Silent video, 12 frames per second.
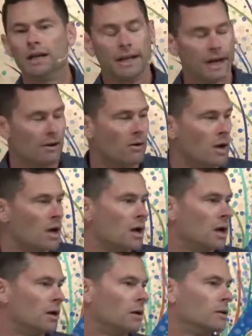Now,
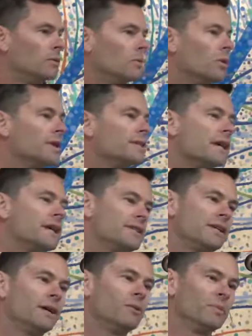what does that
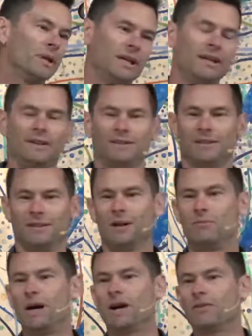tell me
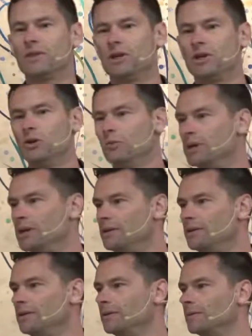about the
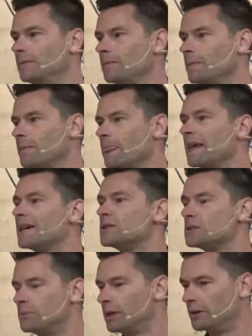human
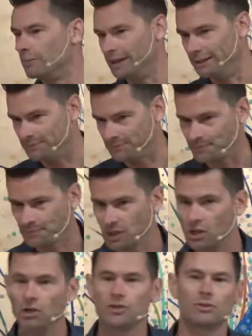experiment,
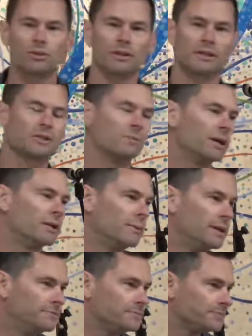cultural
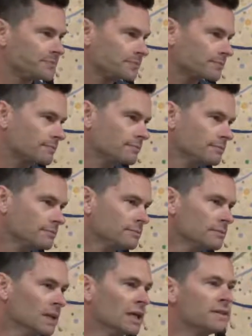experiment?
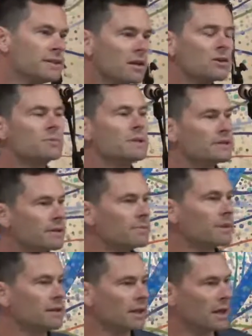It tells me
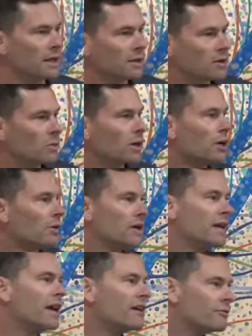something like we're going
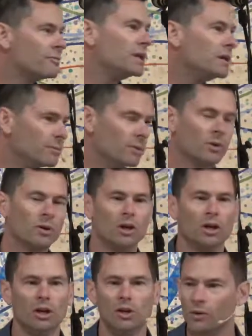to have people
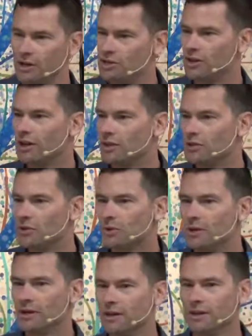who are drawn
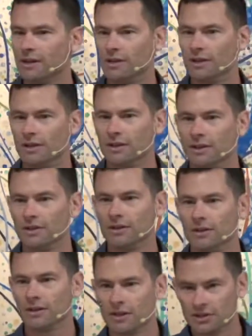toward
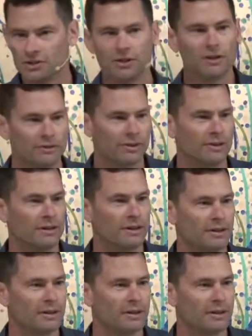conserving,